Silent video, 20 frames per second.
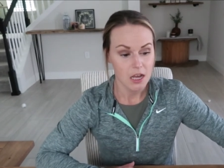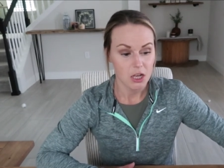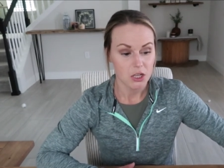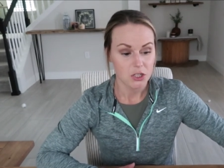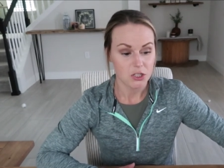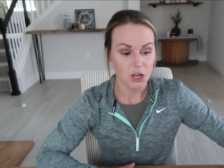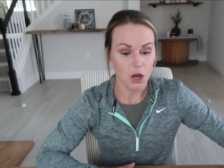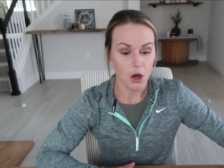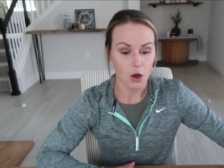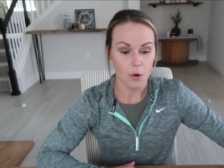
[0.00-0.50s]

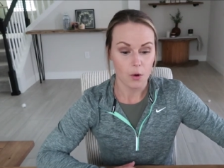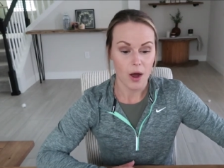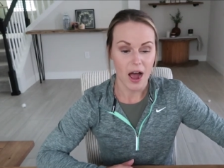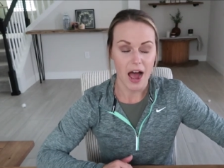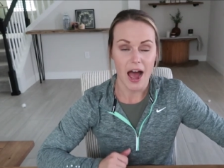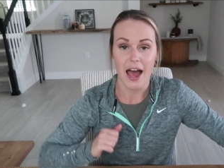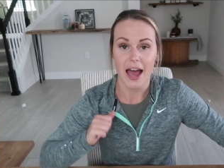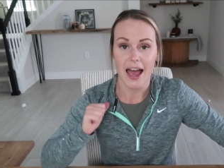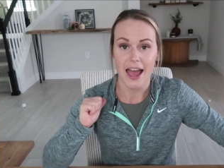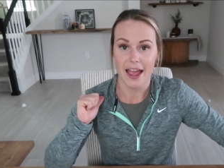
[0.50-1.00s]
So
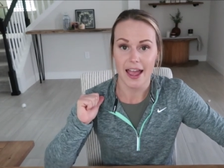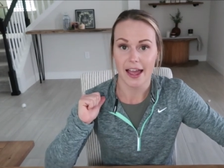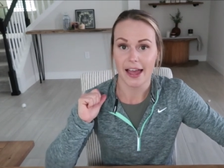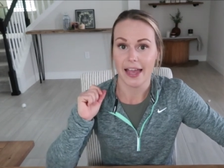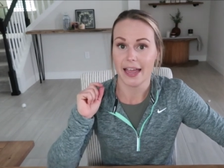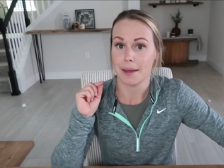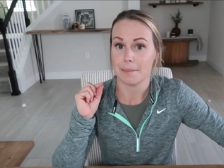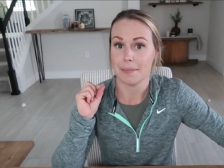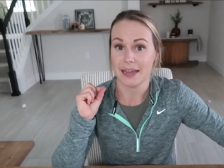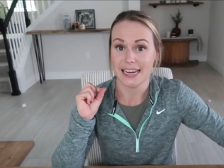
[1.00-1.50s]
I
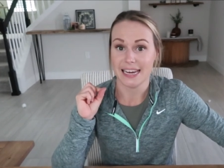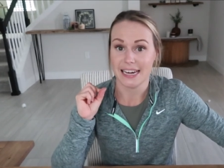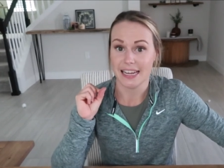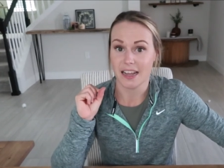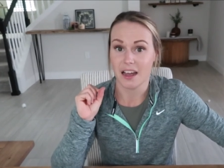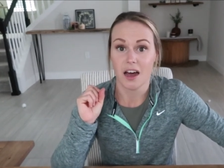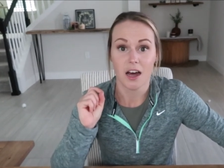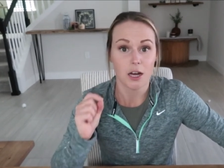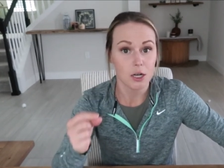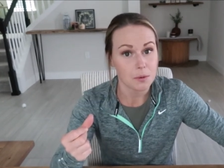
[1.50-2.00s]
am eating
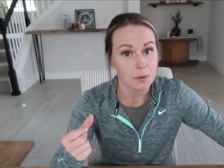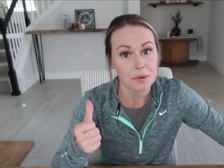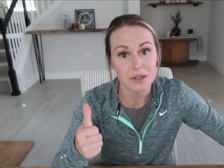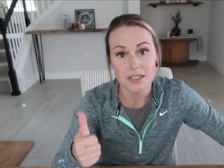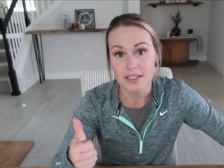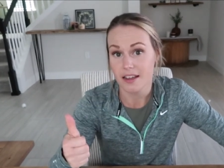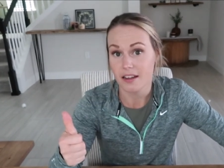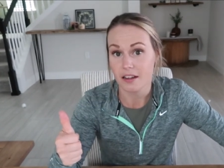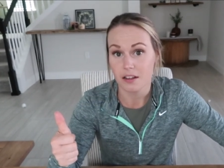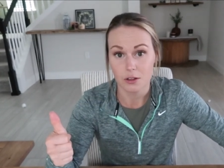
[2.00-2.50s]

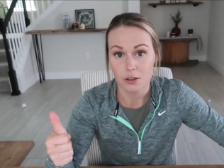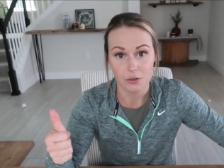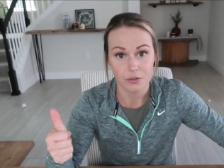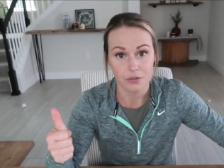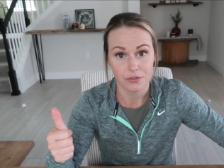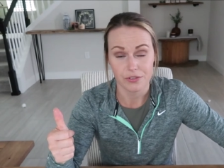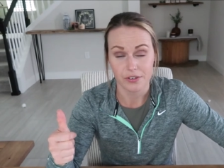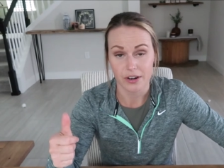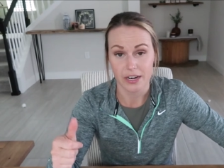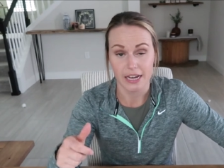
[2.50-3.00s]
100%
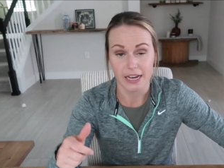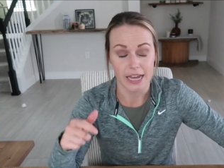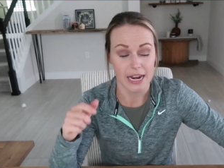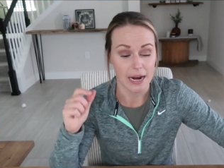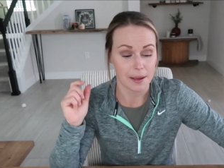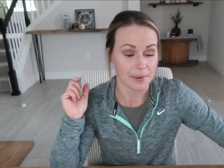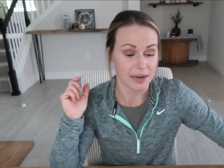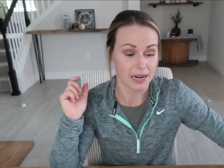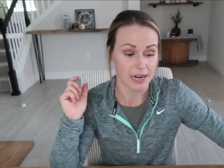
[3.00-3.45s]
gluten-free and I'm